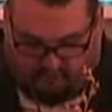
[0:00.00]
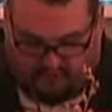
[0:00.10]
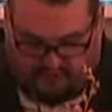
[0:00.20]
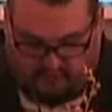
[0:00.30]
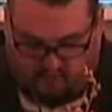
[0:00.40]

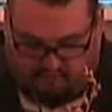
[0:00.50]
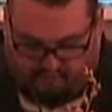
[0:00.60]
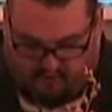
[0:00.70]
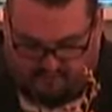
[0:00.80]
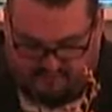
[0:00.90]
for he who
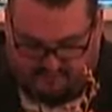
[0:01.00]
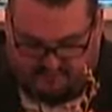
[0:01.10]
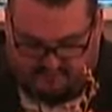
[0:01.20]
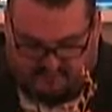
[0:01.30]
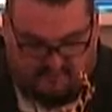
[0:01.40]
promised
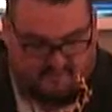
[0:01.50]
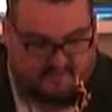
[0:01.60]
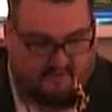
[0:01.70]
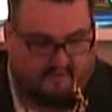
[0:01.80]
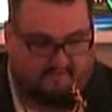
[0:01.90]
us
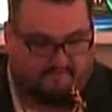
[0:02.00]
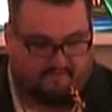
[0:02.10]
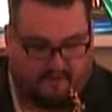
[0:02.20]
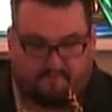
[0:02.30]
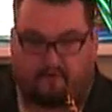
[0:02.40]
is
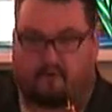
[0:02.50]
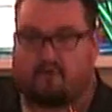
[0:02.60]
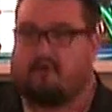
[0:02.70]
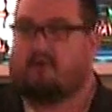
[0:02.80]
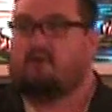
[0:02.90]
faithful.